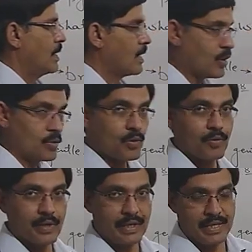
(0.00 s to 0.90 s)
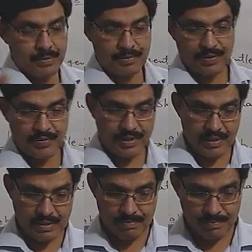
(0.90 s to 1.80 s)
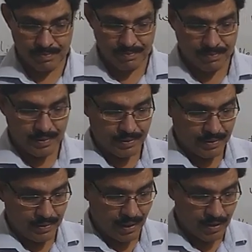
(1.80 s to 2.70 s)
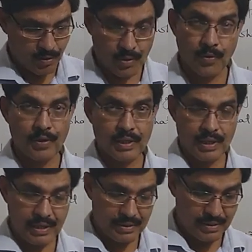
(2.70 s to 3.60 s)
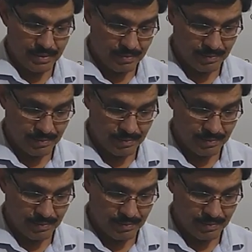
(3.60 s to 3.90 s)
around our atmosphere, around our earth.